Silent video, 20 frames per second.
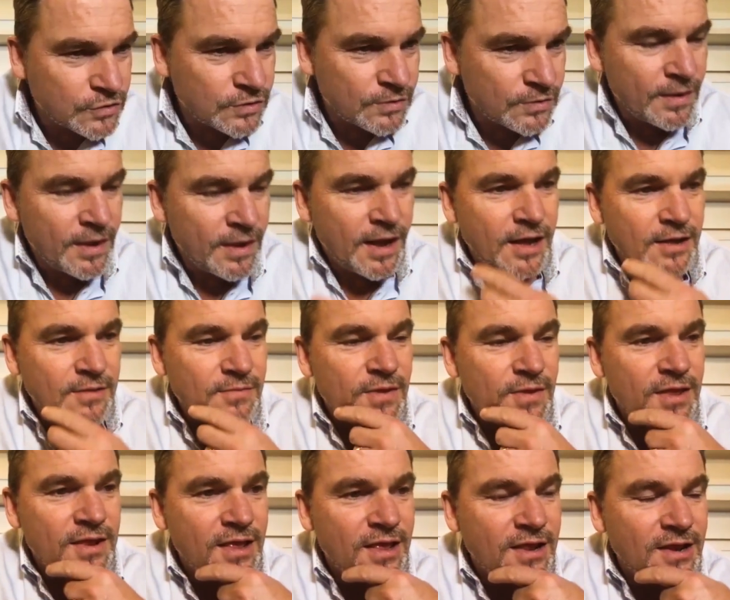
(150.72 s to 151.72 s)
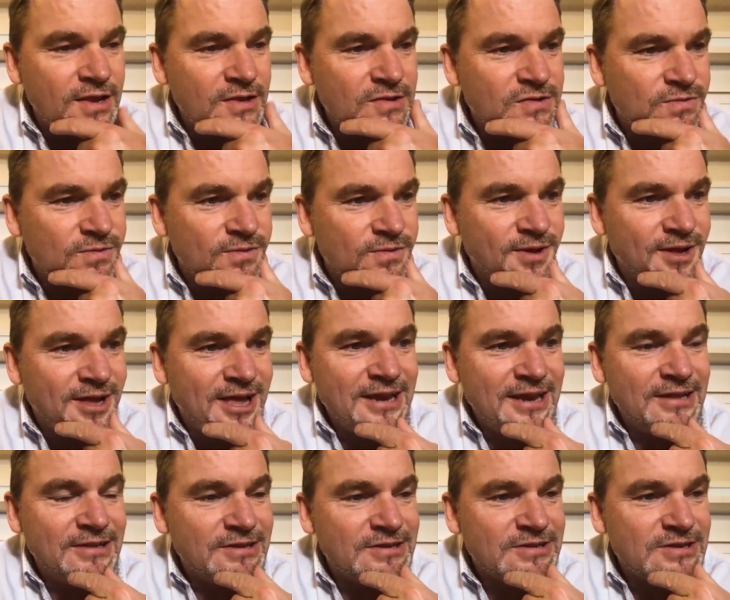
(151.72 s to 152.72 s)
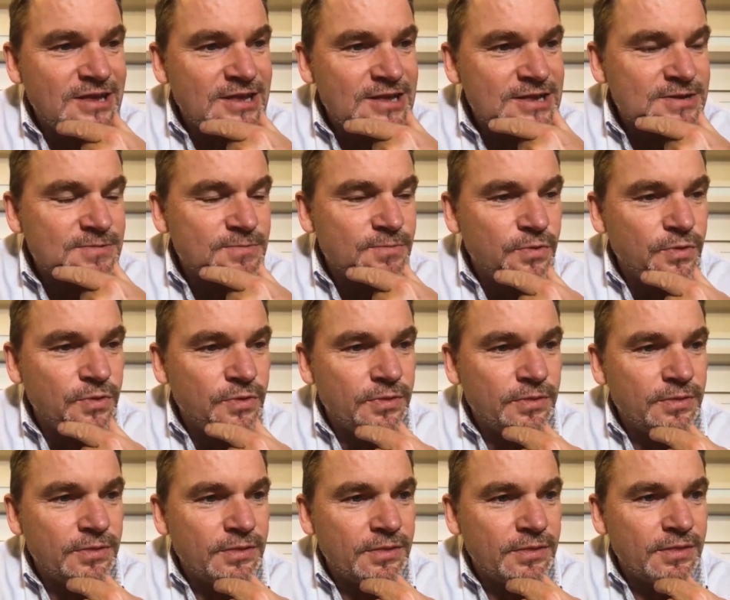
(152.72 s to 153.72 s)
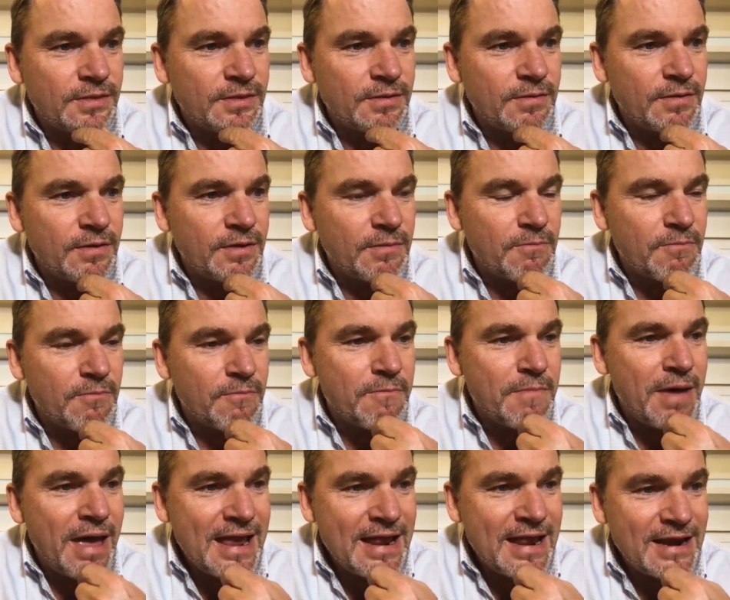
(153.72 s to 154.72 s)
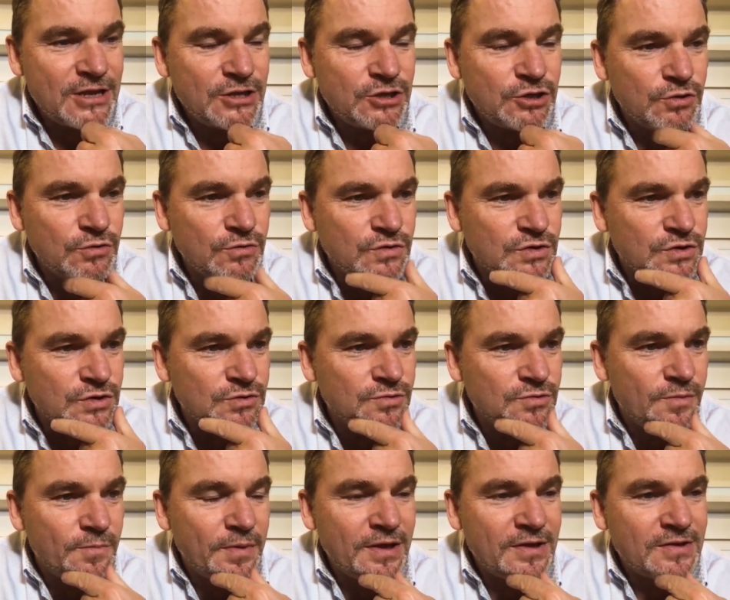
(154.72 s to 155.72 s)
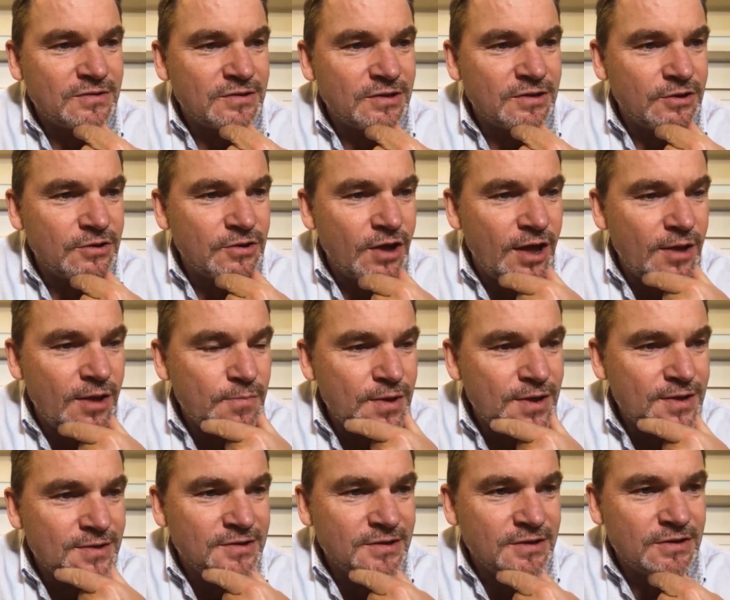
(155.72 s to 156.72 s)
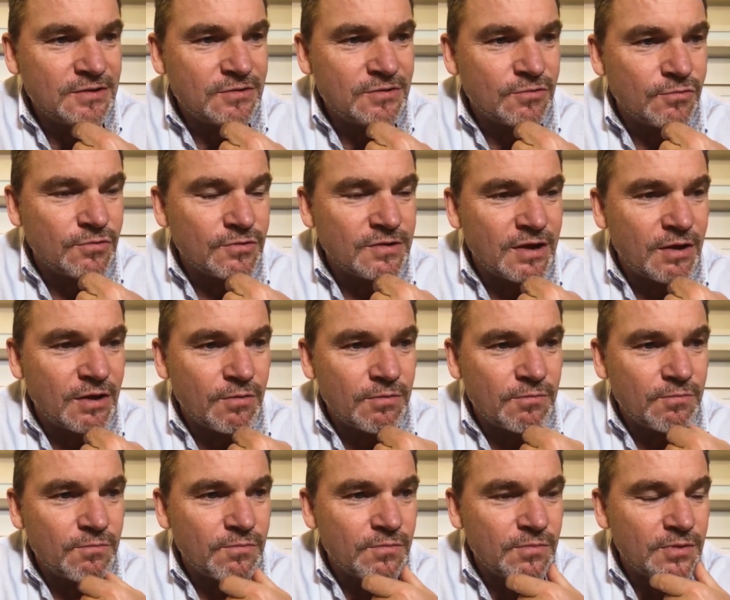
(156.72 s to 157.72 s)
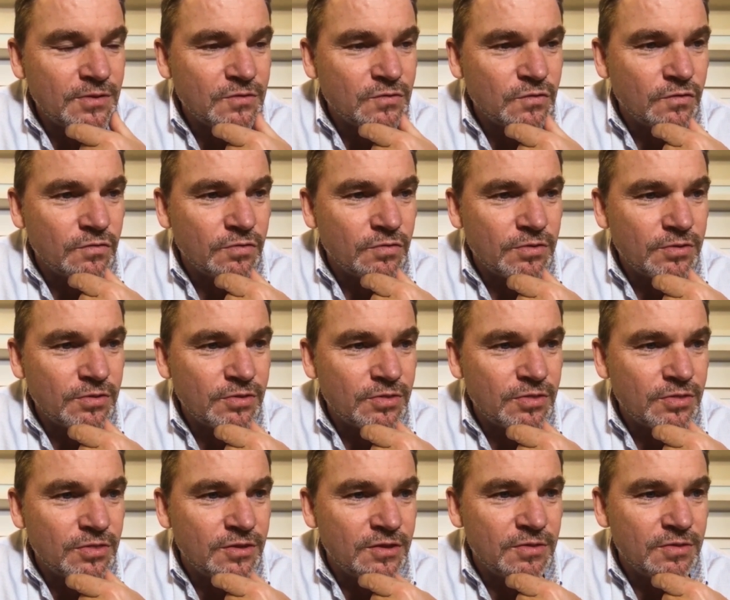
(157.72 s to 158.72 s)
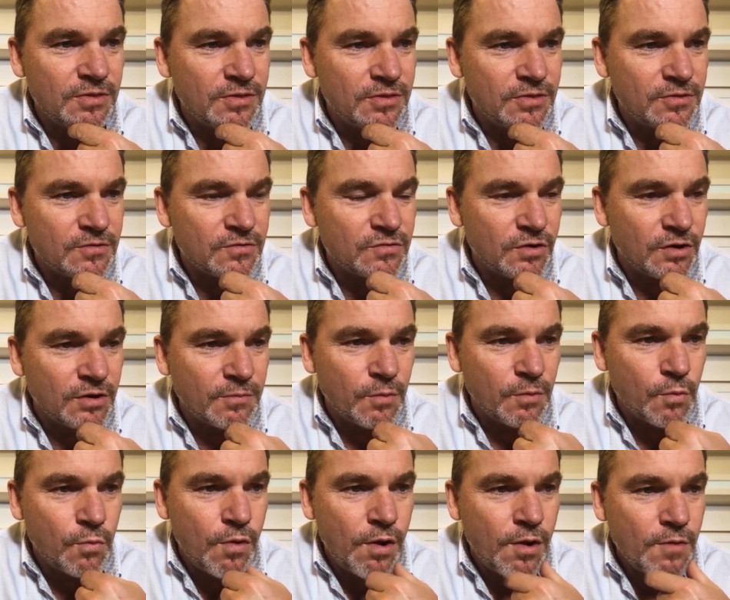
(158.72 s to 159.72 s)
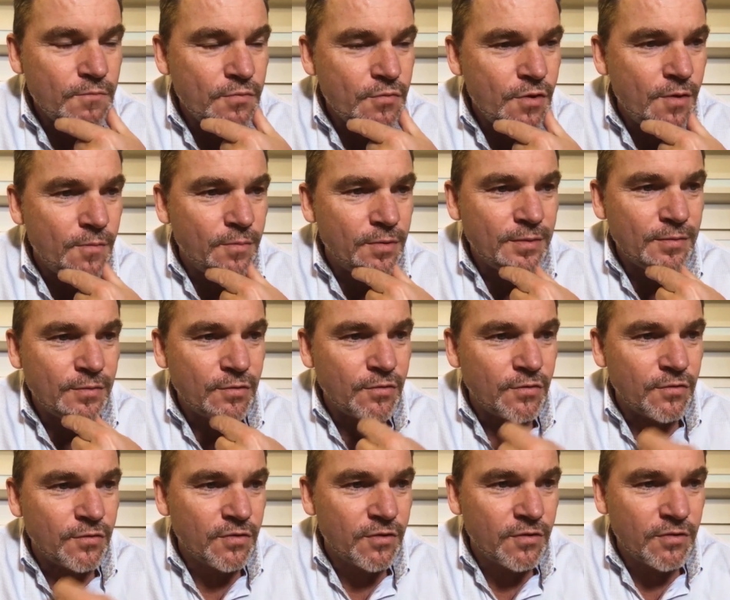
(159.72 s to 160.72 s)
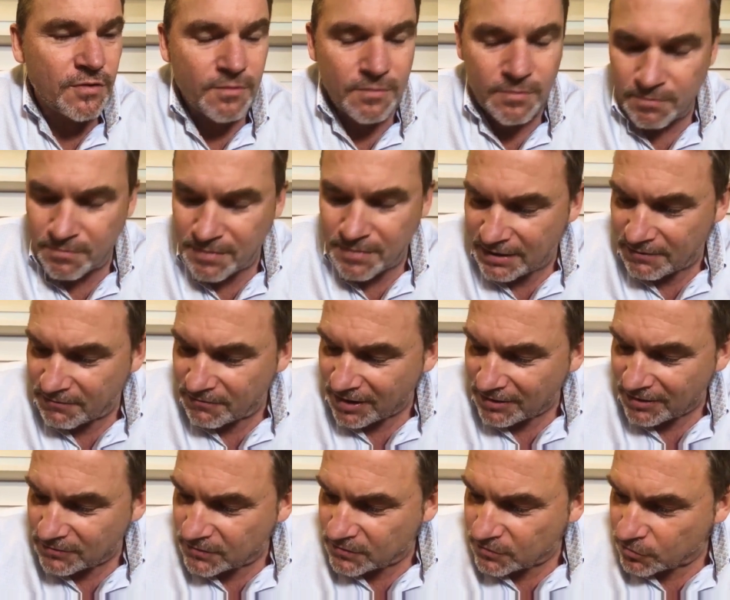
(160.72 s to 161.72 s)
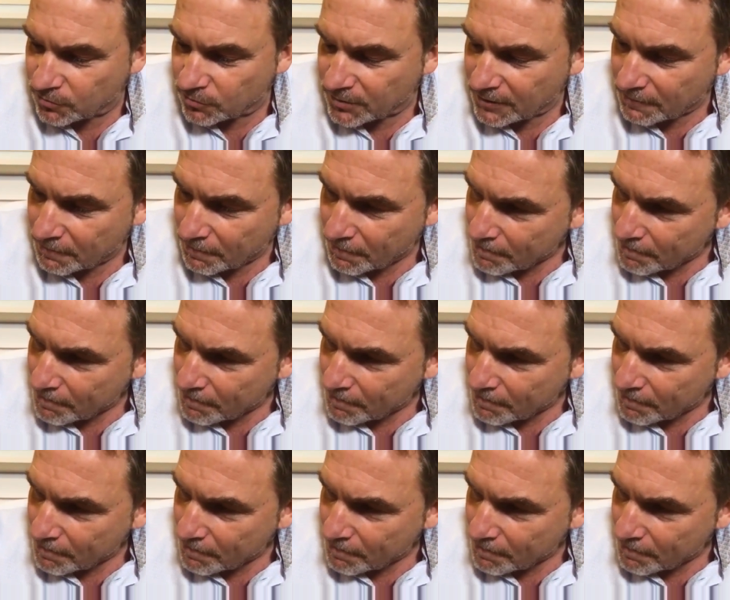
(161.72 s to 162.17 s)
you. And is kidney disease mainly due to obesity and diabetes, or is that sort of the number one problem, or are there many factors normally?